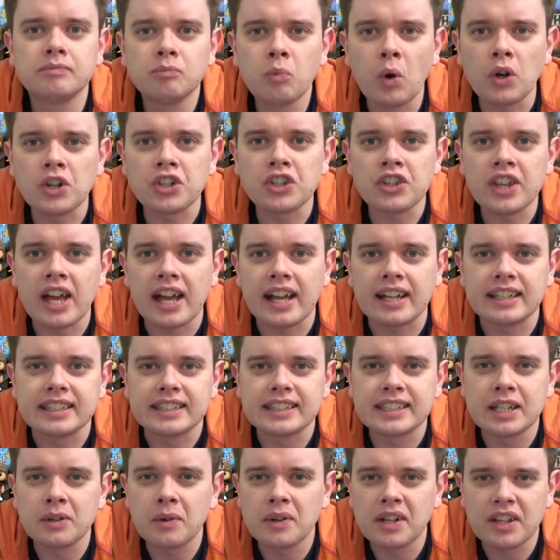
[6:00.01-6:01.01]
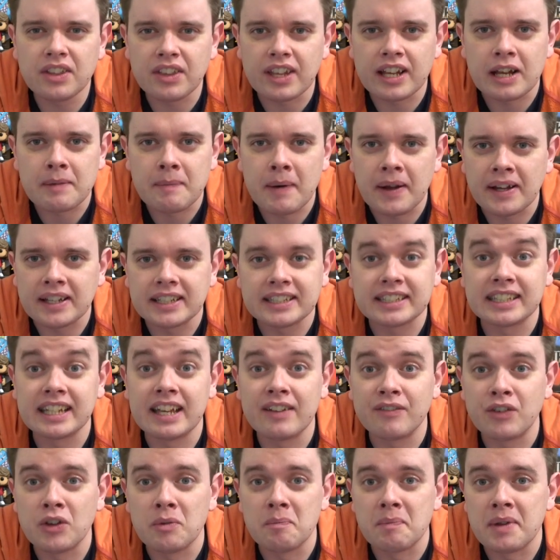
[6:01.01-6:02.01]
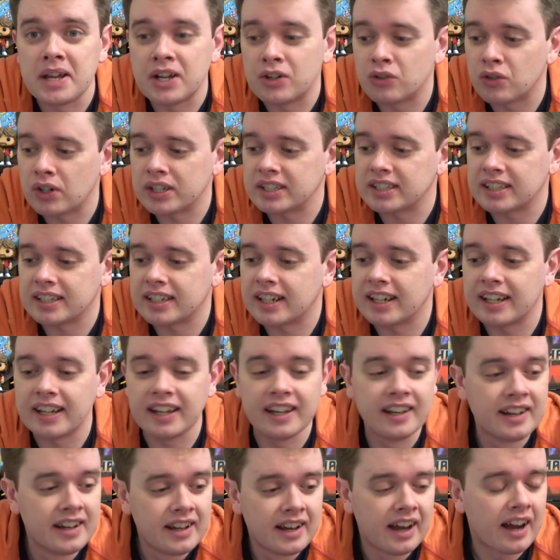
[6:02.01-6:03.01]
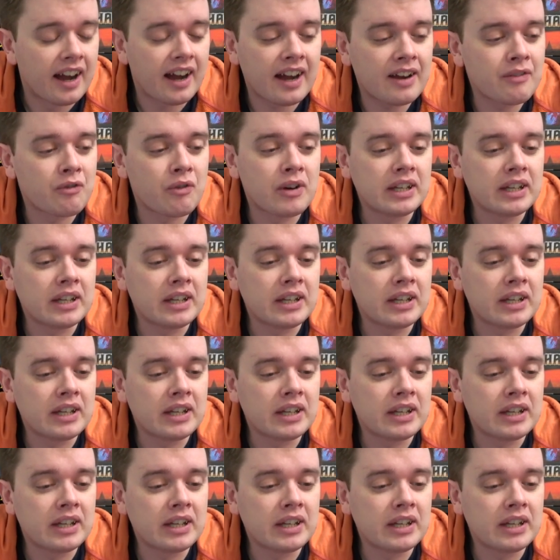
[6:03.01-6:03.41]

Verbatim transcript: Watch that and see what you think about it. See if you'd be interested in it. I've